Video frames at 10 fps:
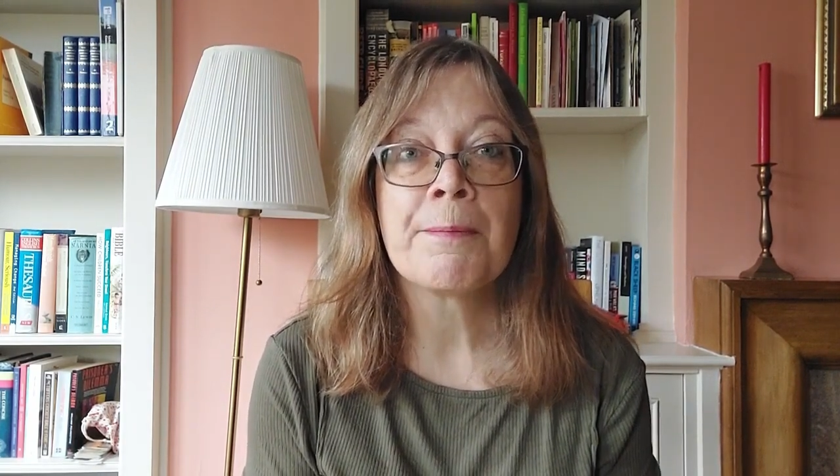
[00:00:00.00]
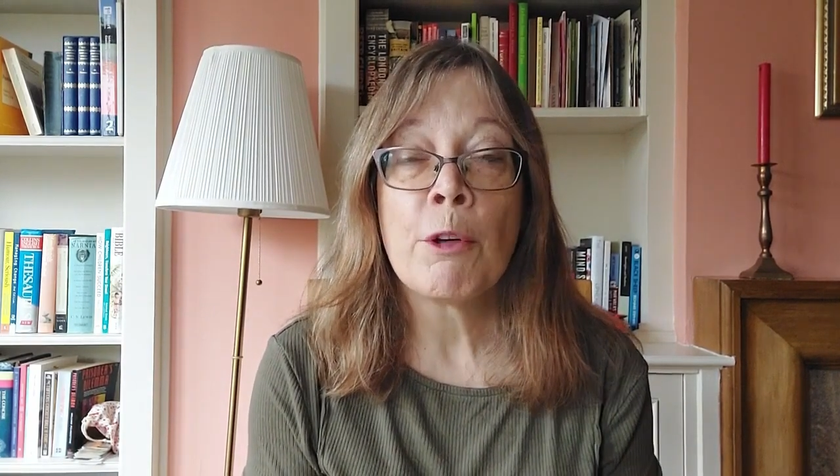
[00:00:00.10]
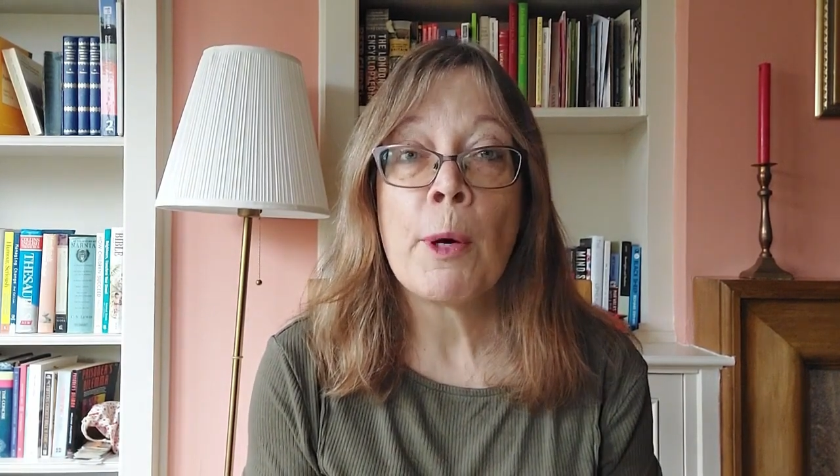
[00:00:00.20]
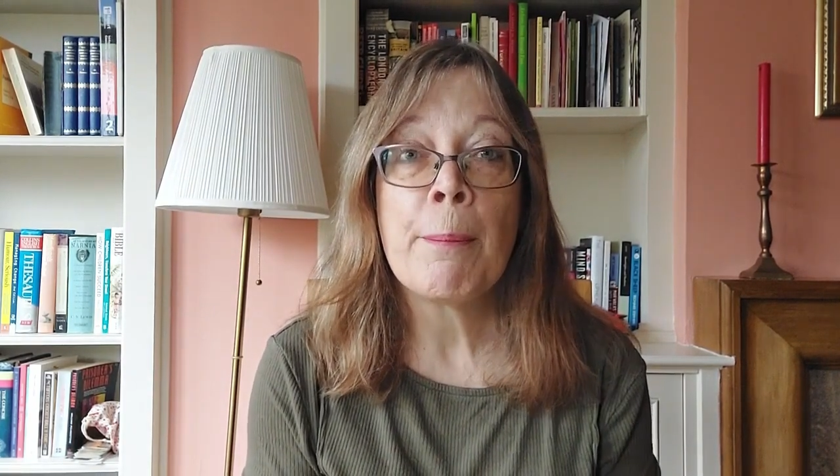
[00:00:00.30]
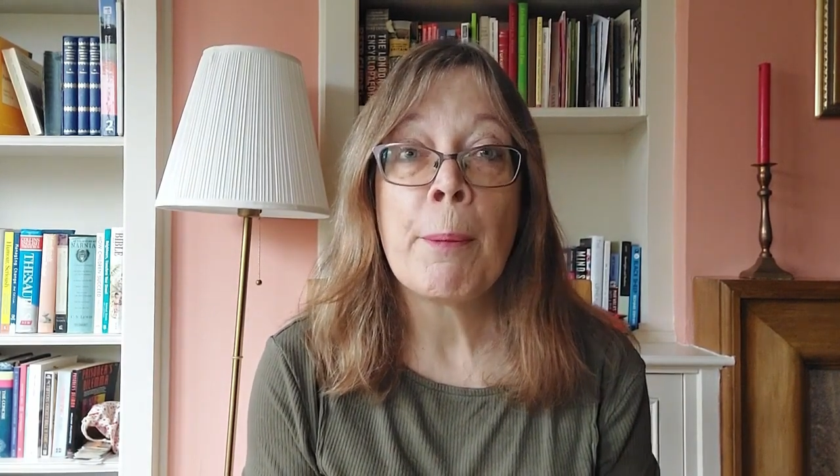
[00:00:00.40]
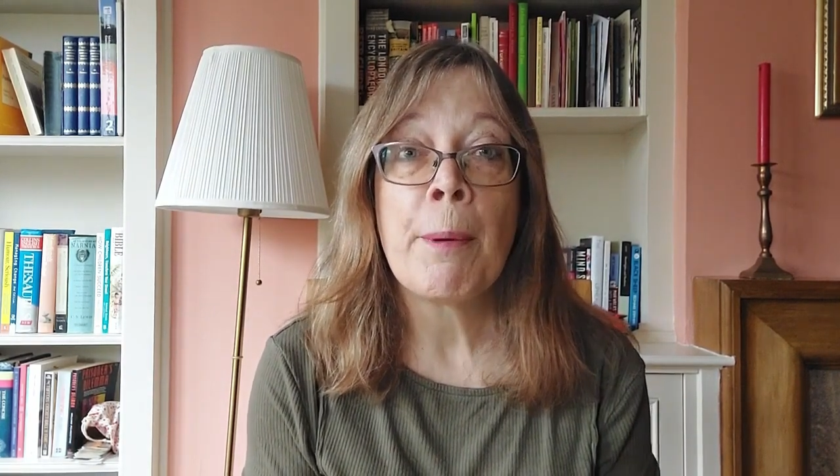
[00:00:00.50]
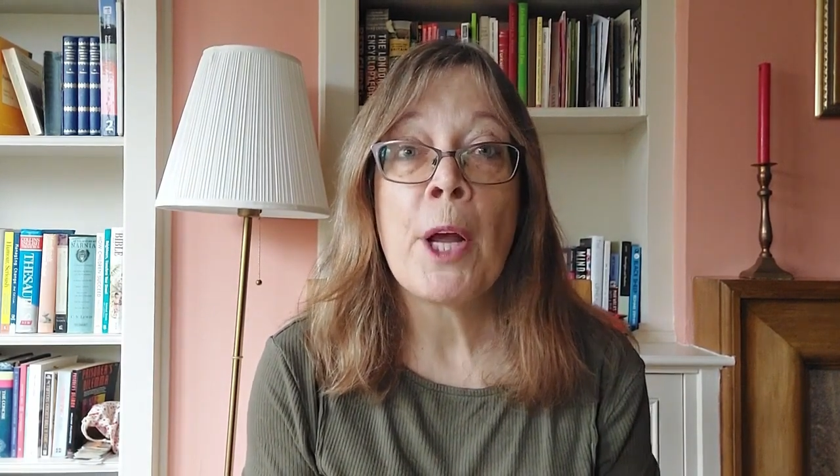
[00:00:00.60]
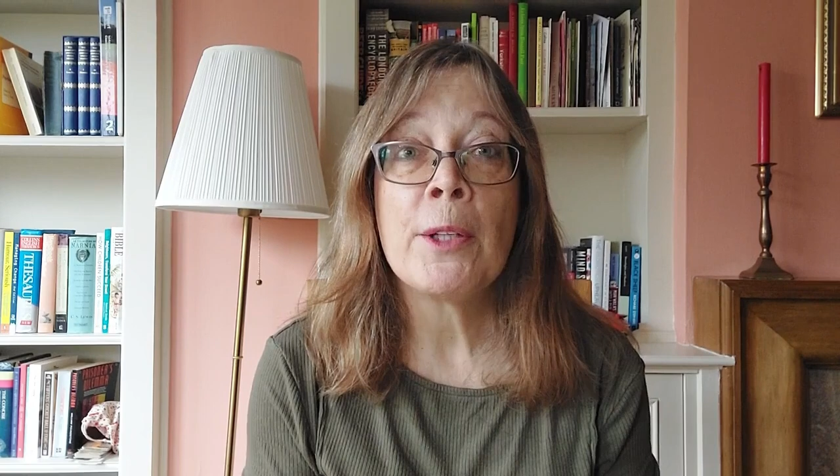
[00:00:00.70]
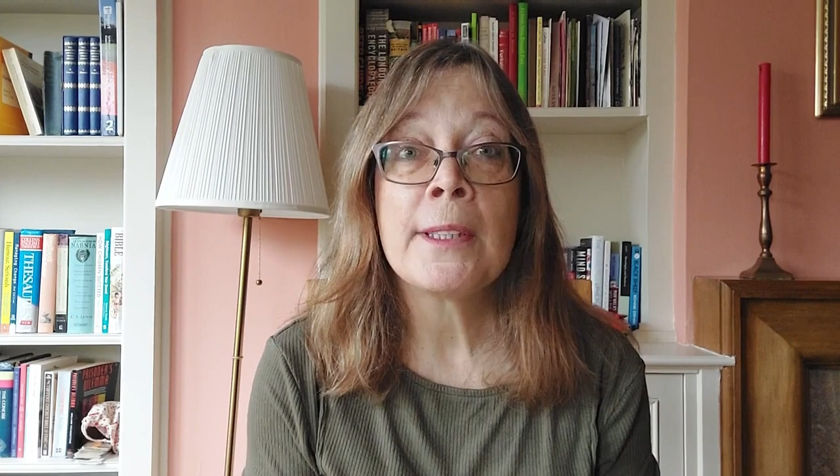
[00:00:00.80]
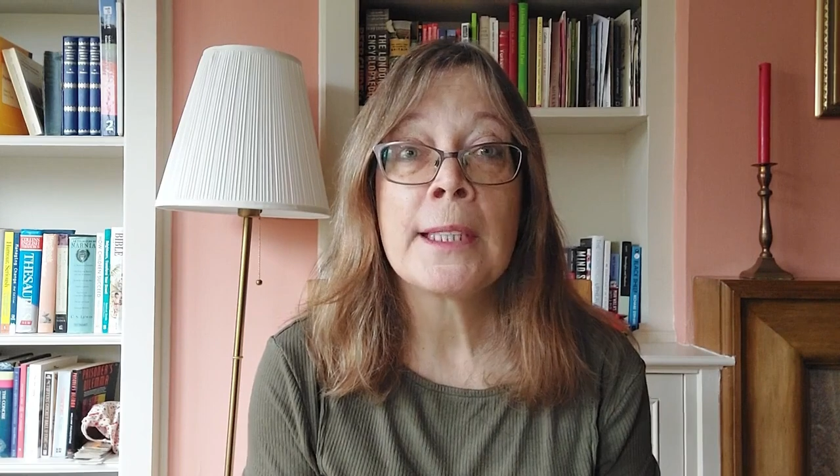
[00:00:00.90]
Freud
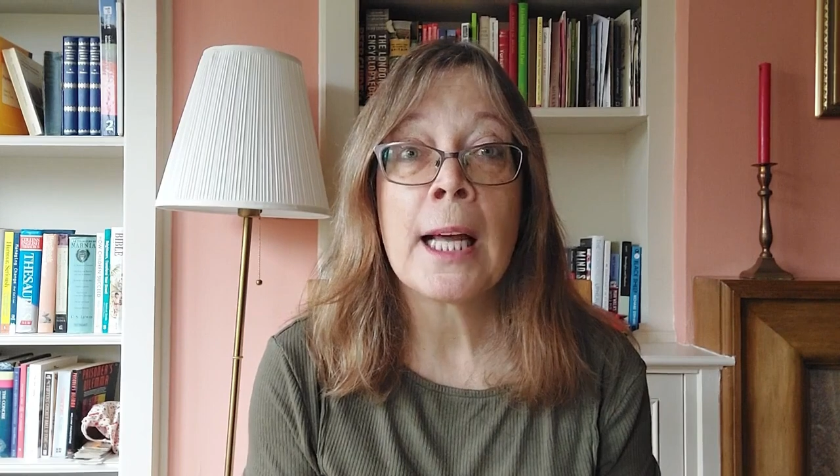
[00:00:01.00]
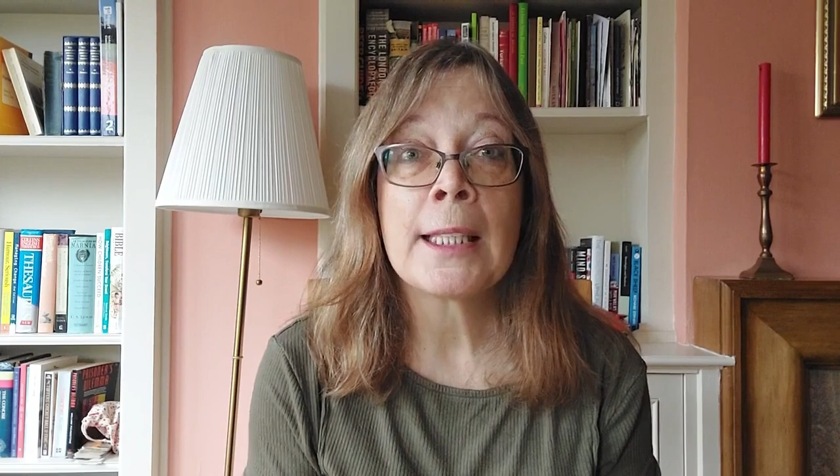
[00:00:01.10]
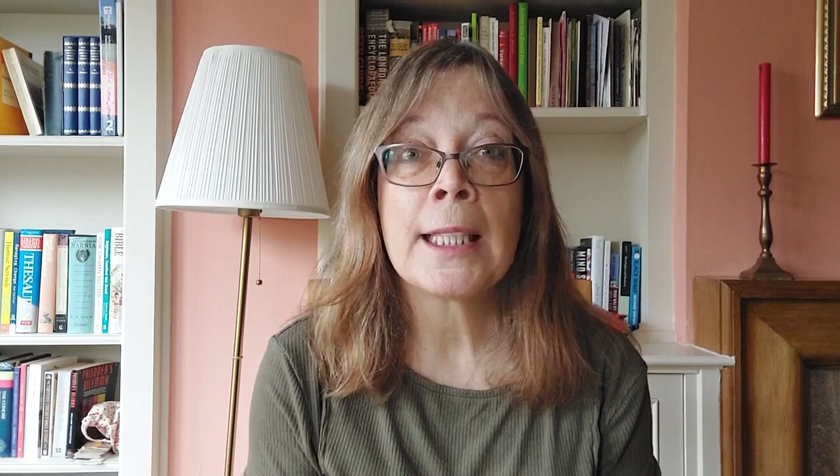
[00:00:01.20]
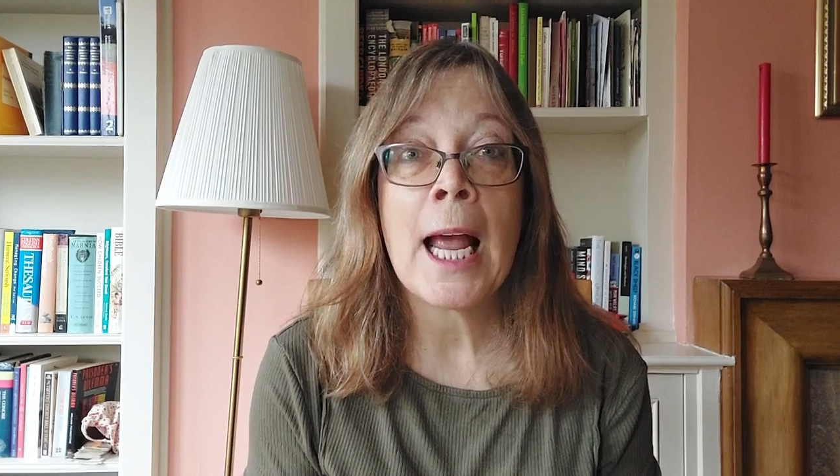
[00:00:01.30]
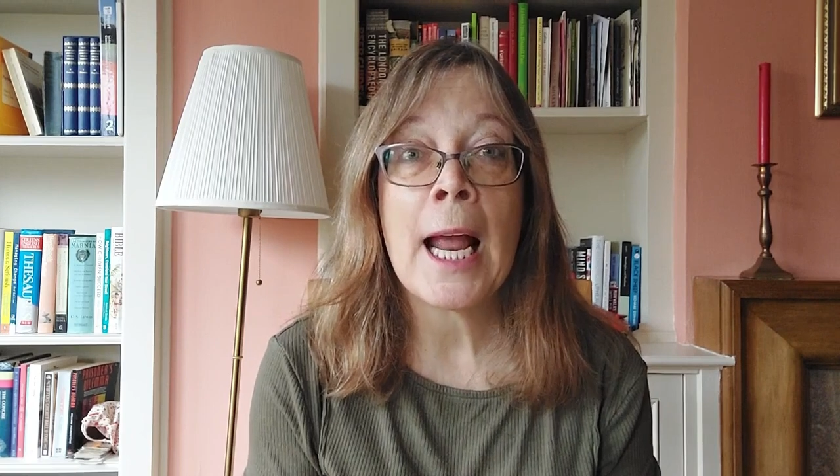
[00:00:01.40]
proposed that